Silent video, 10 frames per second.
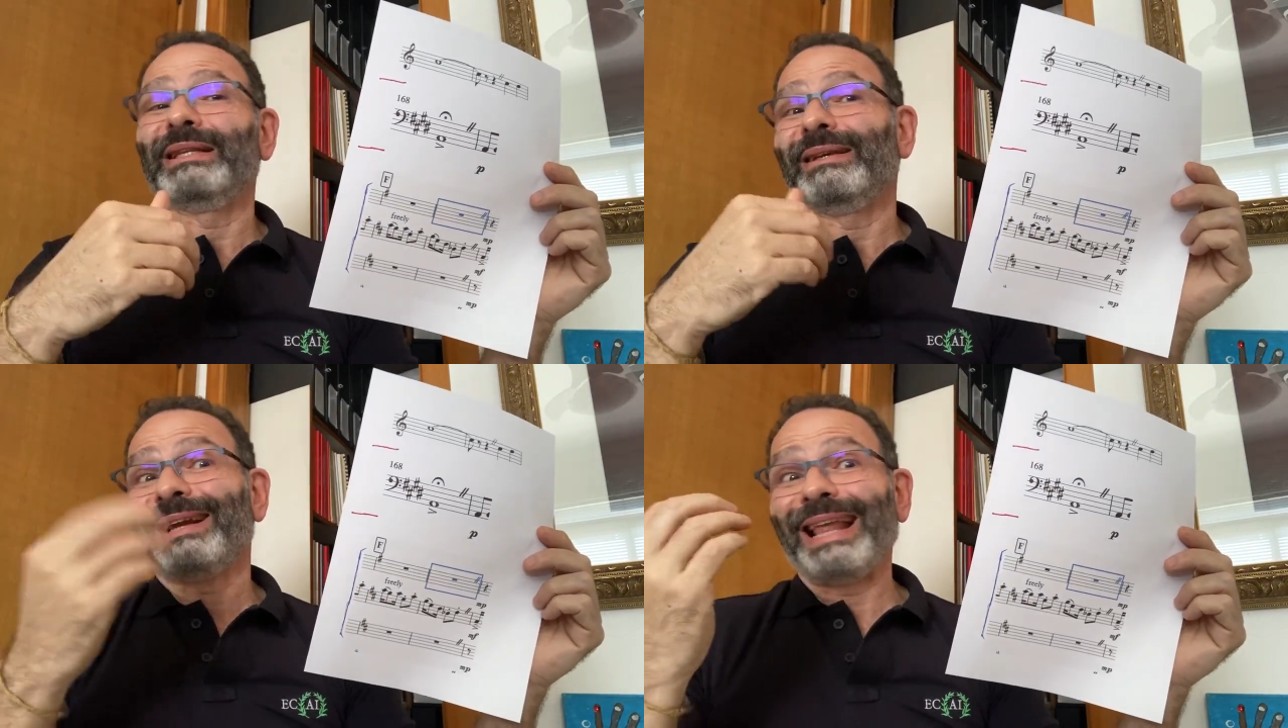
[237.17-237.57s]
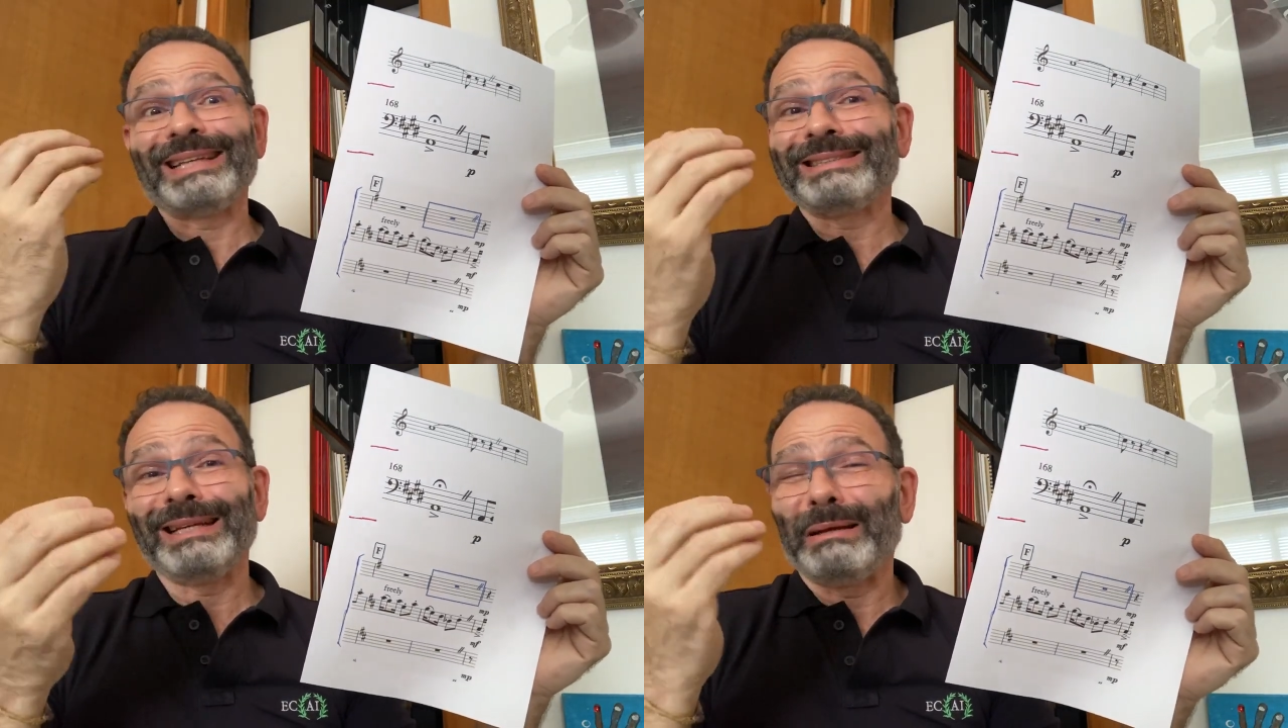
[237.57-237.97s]
In the
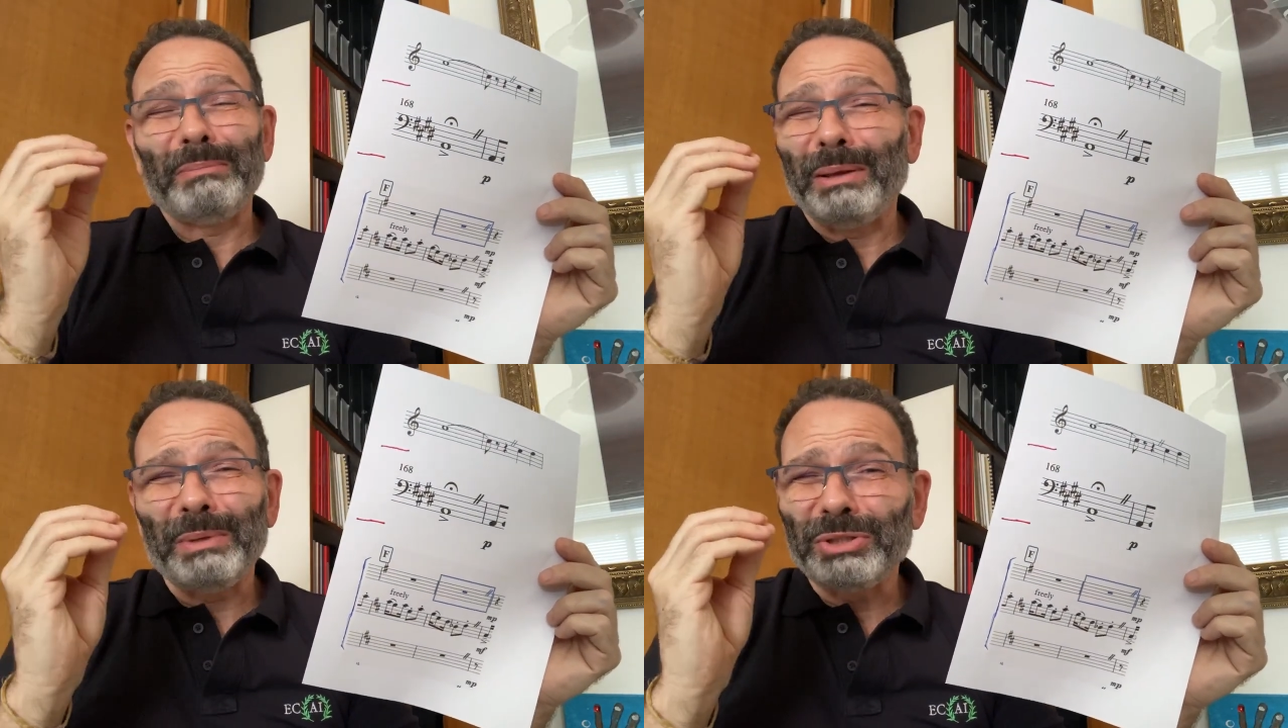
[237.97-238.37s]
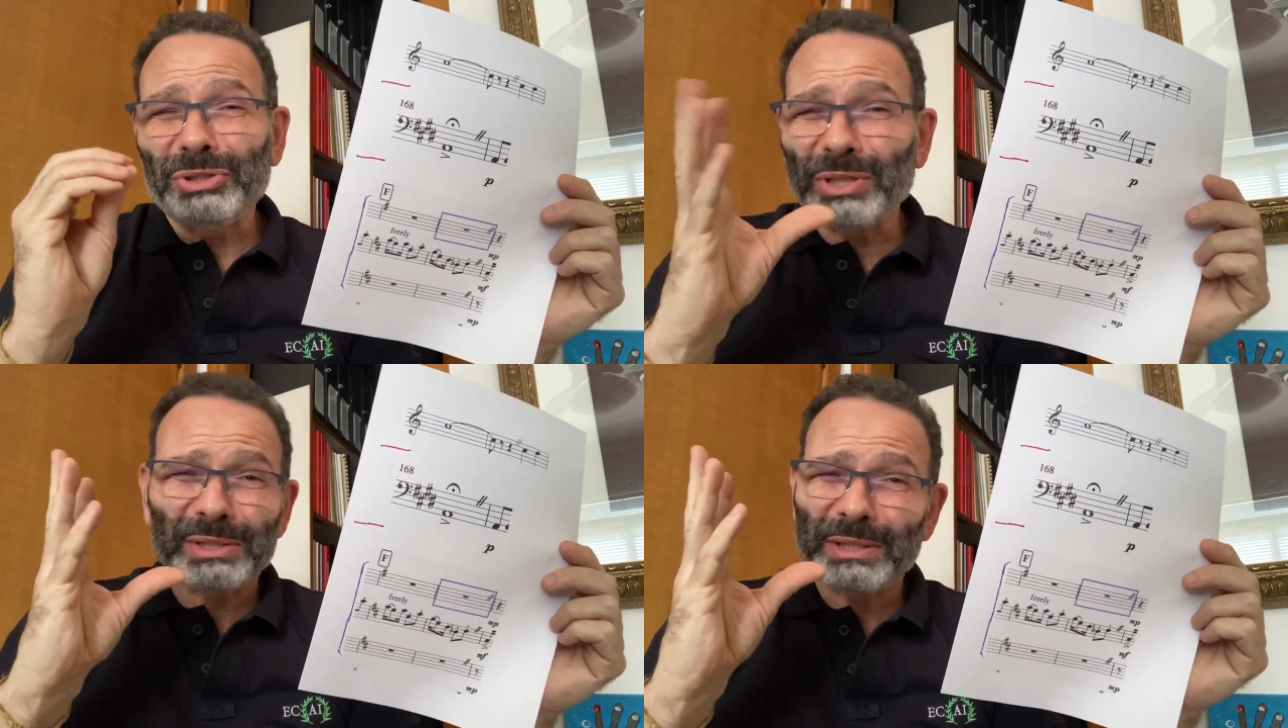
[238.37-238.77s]
classic, it may mean
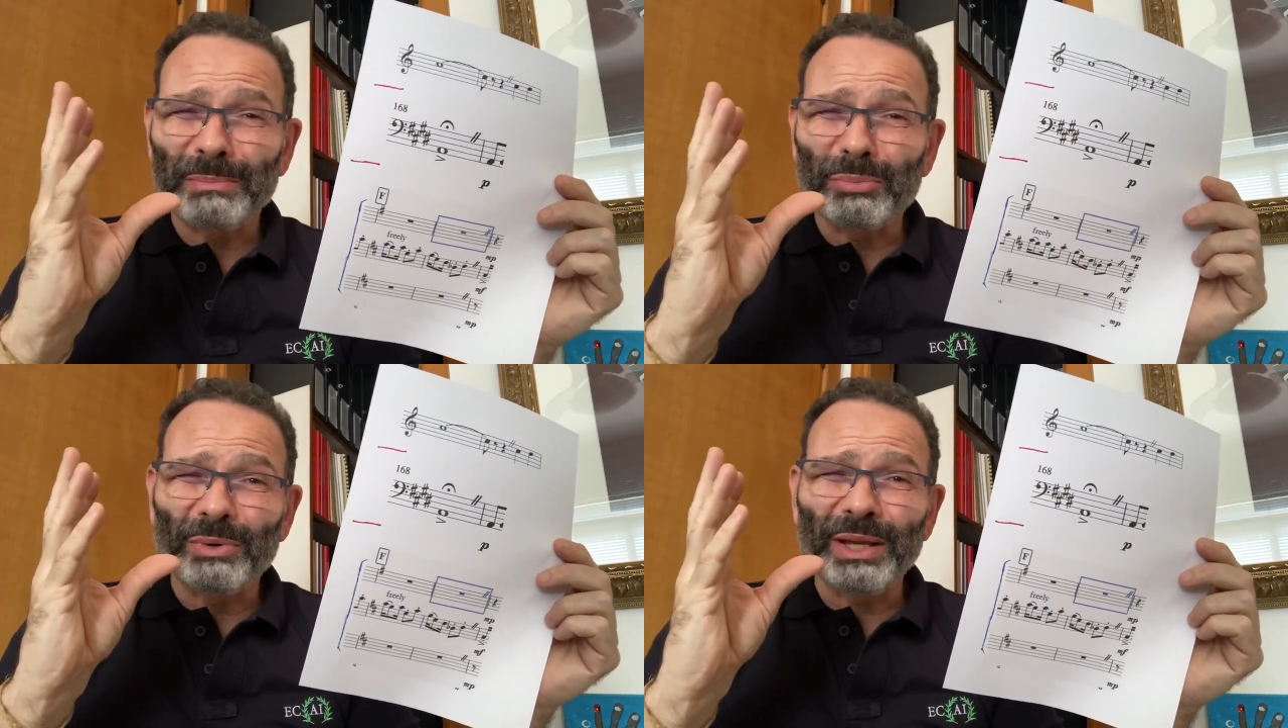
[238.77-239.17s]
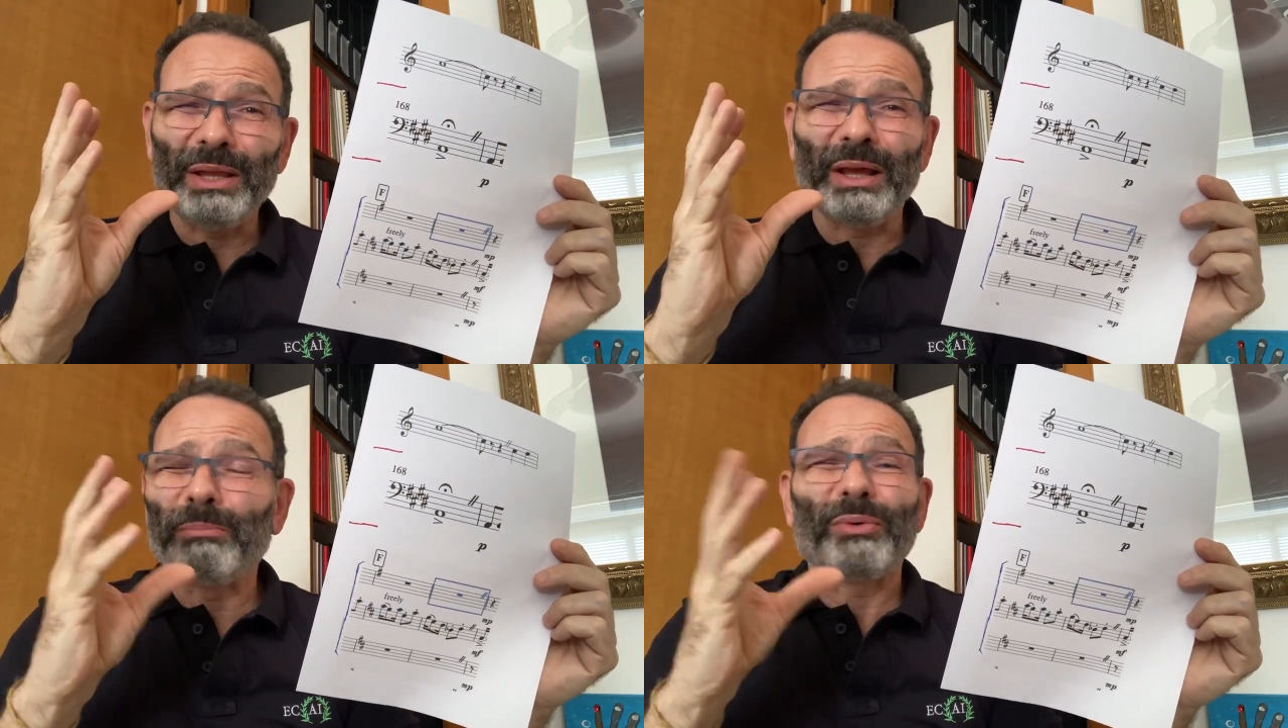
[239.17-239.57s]
just a
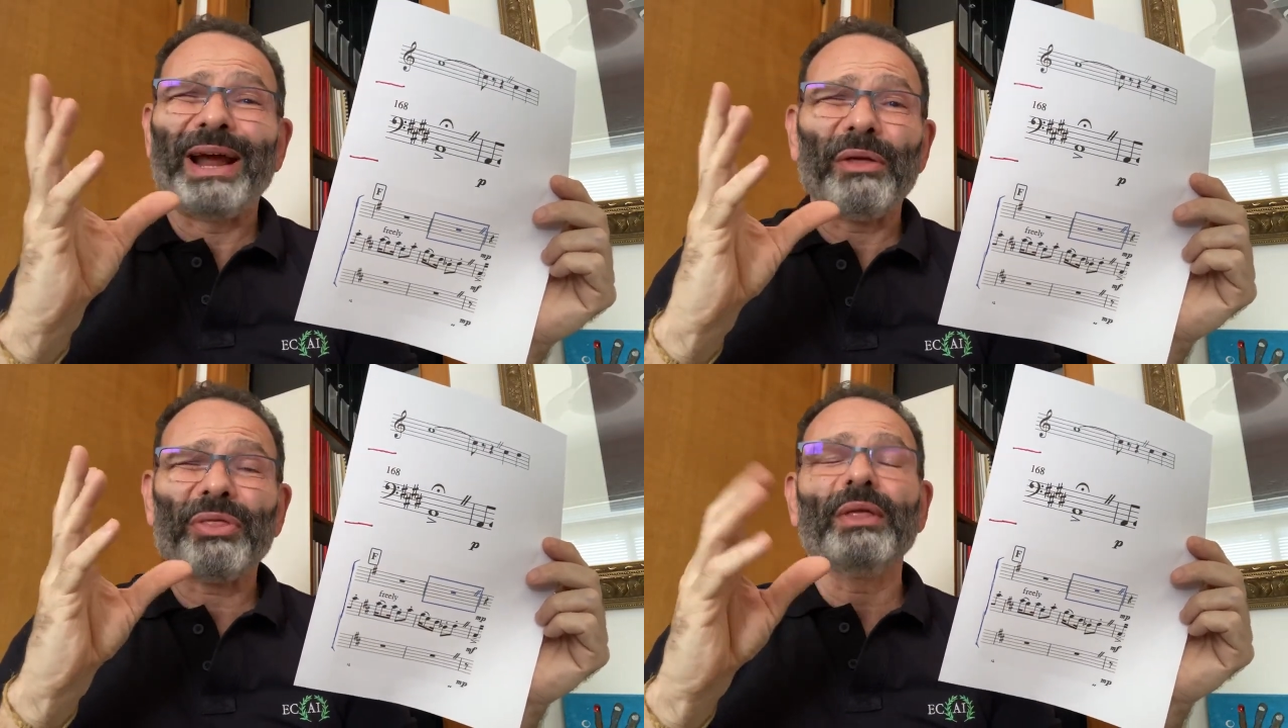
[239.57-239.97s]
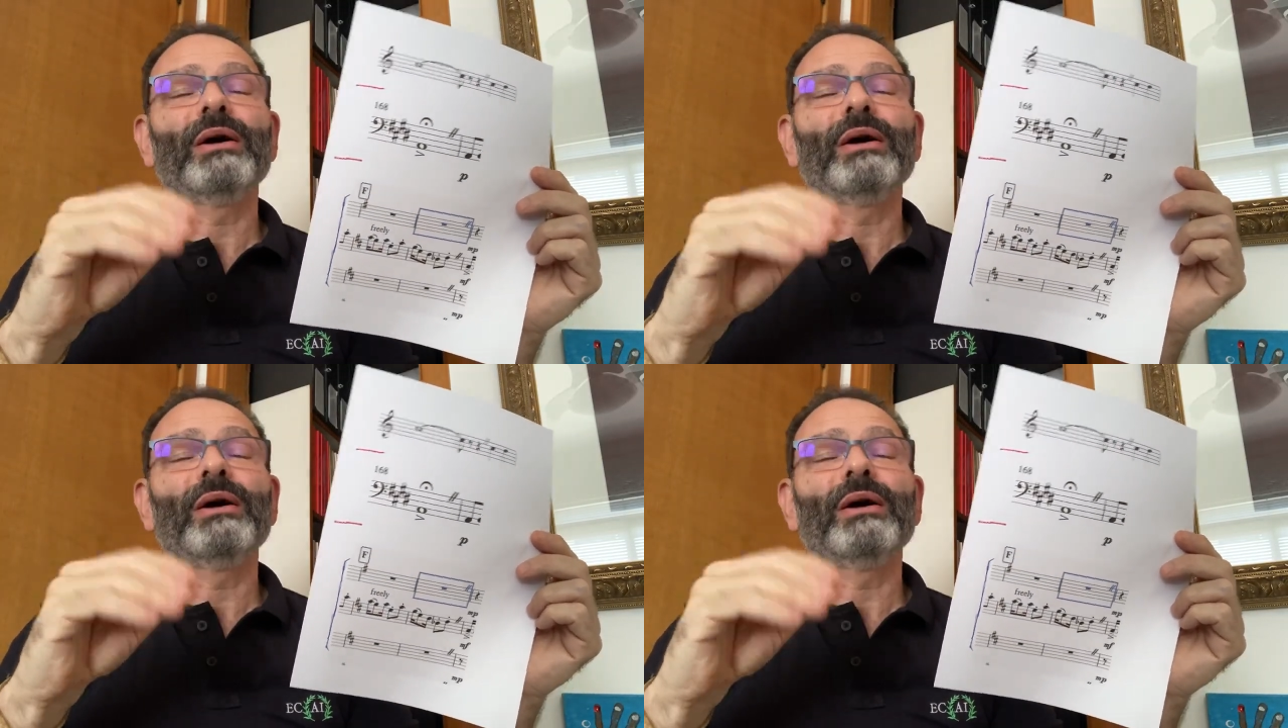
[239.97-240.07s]
breath,